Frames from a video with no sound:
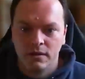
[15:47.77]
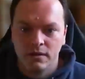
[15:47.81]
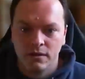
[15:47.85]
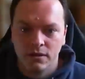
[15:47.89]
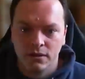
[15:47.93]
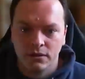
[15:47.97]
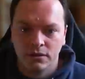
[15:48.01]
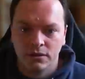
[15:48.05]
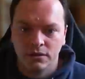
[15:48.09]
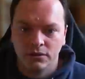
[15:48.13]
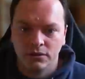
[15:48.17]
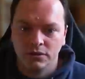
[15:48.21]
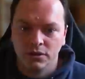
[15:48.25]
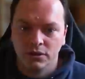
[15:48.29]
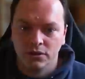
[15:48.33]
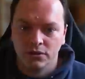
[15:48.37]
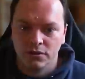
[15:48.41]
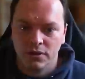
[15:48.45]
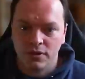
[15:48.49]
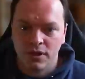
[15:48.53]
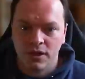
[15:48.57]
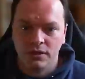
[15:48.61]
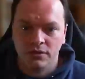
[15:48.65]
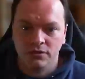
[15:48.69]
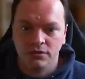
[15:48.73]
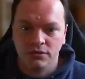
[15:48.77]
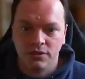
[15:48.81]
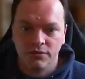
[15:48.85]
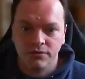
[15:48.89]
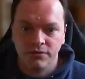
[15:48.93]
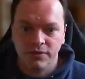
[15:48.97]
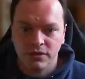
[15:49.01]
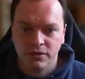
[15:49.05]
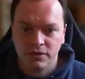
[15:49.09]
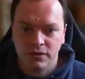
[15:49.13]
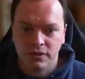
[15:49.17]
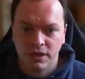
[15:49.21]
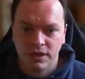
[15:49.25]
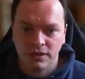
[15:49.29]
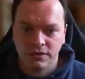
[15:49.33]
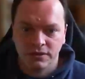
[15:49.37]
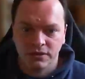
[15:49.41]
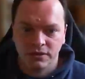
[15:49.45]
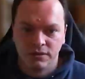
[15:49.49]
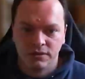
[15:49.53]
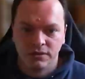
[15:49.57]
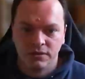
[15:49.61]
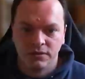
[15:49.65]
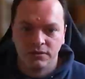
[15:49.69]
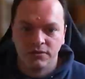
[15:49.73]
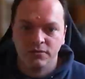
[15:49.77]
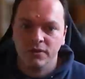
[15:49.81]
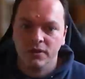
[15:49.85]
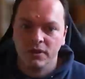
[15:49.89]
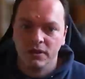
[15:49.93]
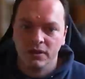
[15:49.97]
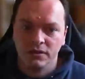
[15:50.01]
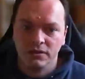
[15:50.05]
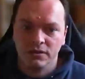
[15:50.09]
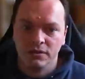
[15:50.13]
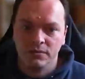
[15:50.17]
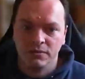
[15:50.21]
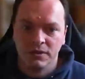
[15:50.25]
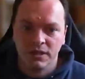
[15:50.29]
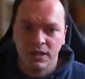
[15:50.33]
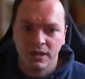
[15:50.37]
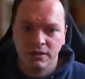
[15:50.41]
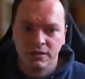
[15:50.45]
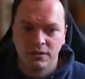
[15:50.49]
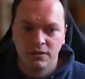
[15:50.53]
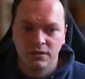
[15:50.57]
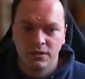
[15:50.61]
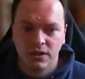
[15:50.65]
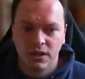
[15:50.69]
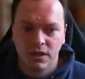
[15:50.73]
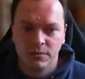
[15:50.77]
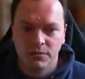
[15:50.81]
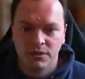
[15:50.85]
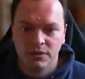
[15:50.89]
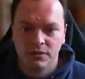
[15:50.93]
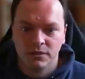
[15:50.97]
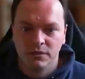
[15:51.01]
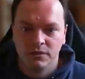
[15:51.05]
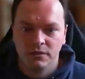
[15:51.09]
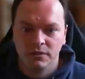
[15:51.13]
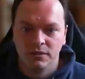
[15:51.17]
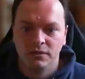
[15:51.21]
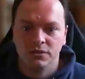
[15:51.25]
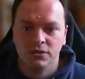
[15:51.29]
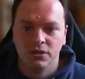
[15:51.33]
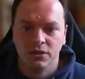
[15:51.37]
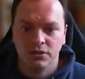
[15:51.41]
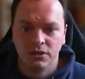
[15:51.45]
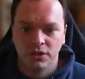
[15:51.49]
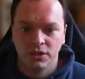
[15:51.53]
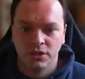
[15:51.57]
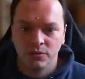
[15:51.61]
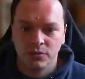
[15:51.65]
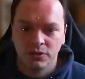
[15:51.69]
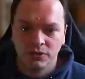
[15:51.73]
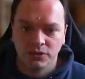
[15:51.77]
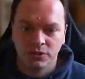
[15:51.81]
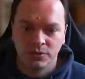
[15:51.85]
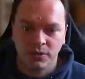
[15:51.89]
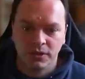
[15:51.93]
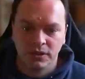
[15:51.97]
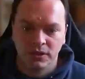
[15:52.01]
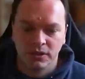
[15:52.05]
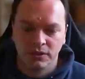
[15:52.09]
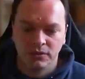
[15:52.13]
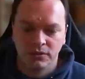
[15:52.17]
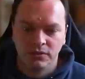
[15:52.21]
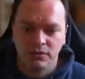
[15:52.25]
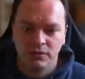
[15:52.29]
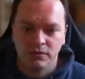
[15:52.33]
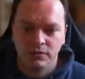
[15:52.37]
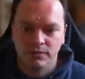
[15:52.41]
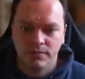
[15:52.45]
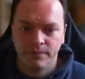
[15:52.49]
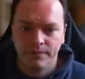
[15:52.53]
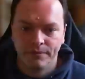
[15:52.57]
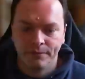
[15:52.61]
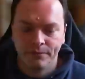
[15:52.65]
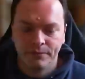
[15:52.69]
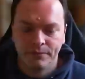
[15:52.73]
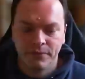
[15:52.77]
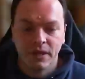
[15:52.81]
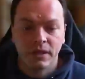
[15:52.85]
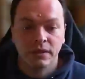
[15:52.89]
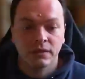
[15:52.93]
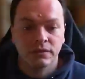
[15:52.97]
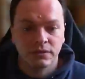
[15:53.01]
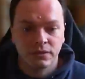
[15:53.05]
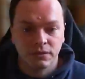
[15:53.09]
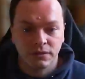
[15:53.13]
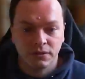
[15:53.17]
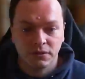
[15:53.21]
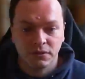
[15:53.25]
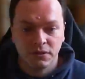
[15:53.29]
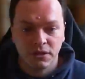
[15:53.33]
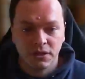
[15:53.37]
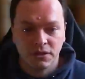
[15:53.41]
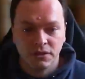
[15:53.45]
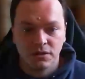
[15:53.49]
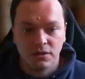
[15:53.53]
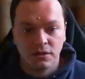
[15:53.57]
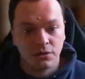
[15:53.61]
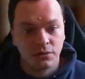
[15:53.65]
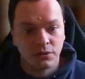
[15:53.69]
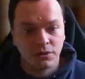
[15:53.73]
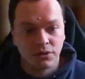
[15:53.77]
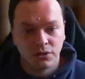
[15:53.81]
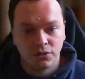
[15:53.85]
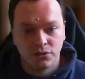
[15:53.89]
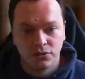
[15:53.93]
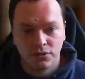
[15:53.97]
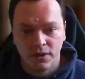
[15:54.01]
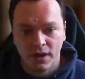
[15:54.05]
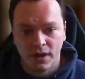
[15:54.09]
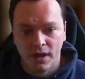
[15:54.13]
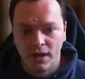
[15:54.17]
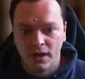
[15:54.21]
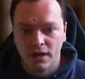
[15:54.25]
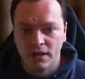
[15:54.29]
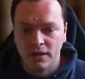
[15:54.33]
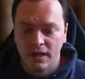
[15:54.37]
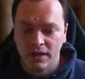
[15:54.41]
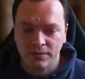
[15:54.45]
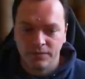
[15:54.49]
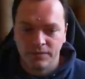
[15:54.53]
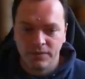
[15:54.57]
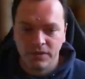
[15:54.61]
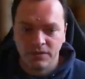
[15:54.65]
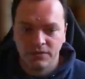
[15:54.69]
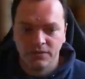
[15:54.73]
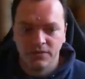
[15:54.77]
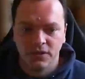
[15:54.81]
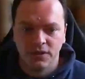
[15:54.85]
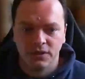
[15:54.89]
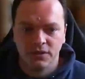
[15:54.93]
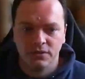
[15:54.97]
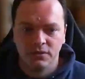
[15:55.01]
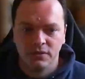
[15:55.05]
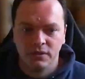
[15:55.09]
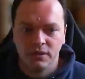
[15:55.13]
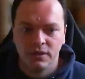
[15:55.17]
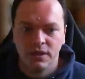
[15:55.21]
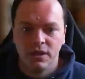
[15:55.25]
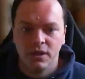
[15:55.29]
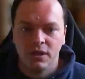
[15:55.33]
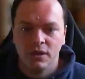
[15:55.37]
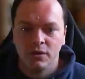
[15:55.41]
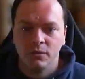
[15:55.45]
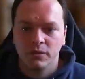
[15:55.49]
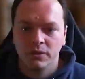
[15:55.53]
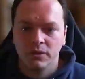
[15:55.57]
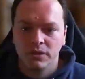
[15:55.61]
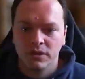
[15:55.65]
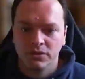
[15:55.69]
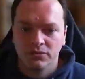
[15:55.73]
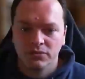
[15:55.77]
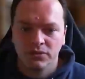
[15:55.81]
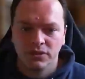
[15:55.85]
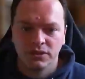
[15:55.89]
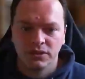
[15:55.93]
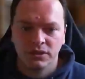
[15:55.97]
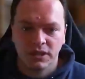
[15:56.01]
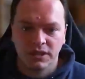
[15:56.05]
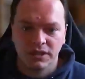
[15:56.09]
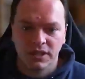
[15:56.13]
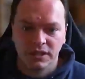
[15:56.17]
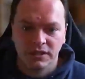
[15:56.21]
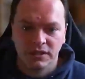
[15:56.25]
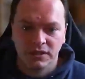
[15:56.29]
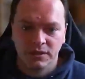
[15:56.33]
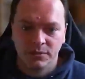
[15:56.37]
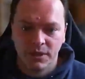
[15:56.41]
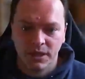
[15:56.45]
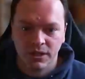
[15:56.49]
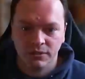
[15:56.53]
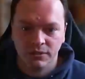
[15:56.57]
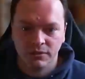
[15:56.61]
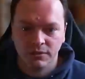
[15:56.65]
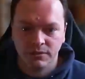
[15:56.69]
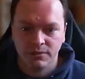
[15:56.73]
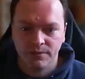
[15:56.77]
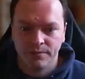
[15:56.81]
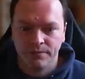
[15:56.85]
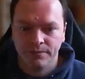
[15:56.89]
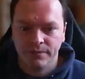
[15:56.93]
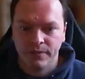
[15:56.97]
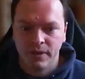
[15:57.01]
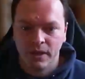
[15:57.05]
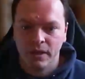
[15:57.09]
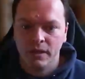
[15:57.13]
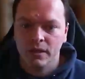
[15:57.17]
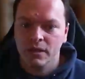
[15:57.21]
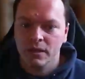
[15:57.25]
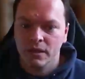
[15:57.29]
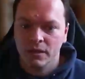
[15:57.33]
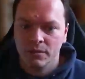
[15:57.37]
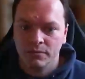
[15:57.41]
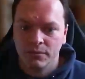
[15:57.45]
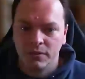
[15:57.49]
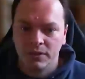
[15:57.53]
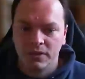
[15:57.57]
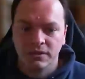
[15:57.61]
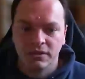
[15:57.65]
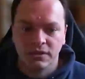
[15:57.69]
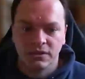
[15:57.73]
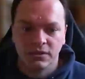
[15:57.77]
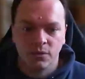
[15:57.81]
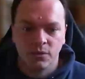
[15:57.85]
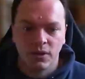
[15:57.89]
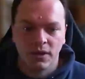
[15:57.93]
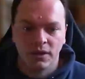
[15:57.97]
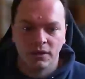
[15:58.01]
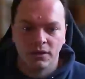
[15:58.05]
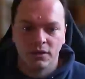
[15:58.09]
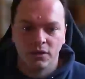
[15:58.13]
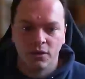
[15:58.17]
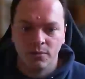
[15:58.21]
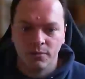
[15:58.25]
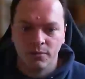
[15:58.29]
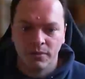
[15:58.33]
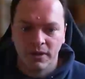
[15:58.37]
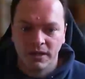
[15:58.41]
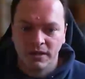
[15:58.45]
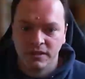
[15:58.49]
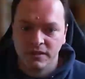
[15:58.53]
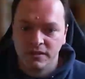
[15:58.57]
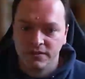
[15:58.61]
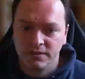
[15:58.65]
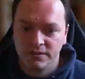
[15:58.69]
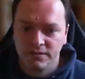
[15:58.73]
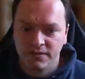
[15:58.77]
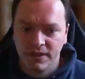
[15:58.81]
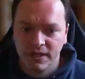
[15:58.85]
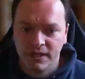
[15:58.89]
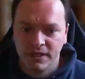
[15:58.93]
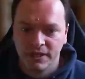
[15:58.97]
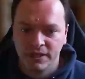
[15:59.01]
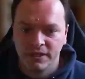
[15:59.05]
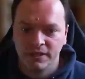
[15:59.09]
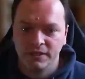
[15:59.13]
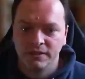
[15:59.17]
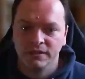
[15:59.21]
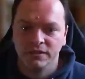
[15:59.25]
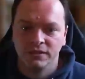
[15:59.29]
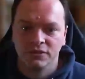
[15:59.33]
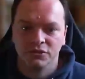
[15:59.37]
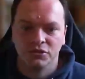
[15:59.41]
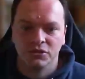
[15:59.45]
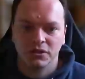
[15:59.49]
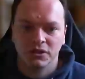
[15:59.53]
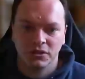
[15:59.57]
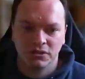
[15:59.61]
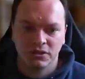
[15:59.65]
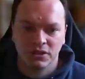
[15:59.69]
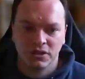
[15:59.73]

You can also create your own visualizer for custom data types shown in the watch windows. To do this, you want to create a NatViz file, which is written in XML. But this is quite complex and fiddly, so I do